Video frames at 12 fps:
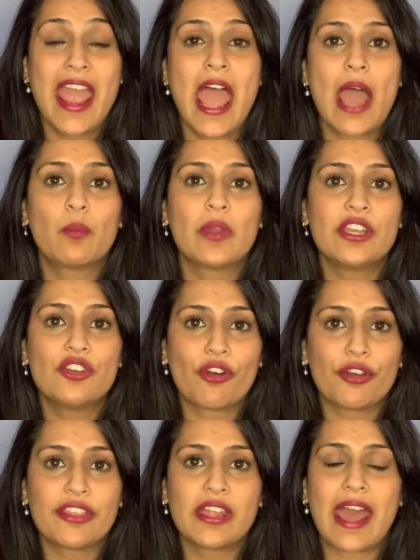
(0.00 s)
And we
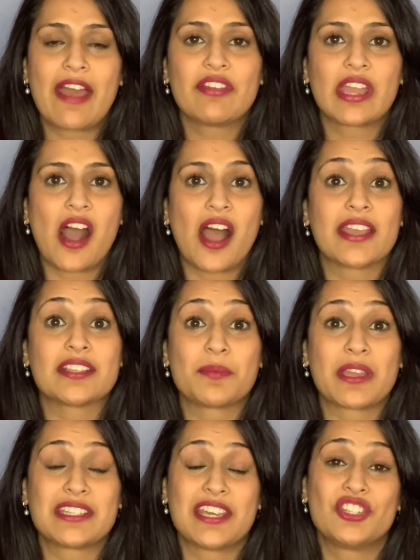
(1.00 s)
know that having high
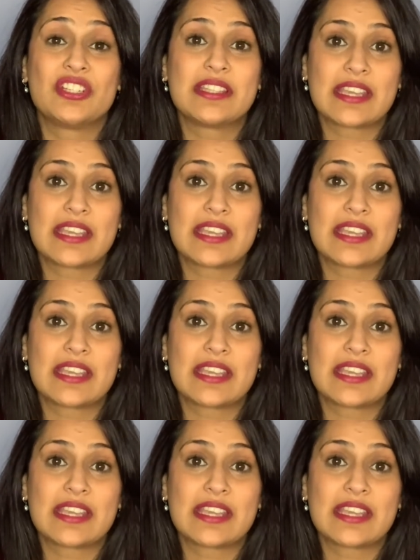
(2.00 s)
expectations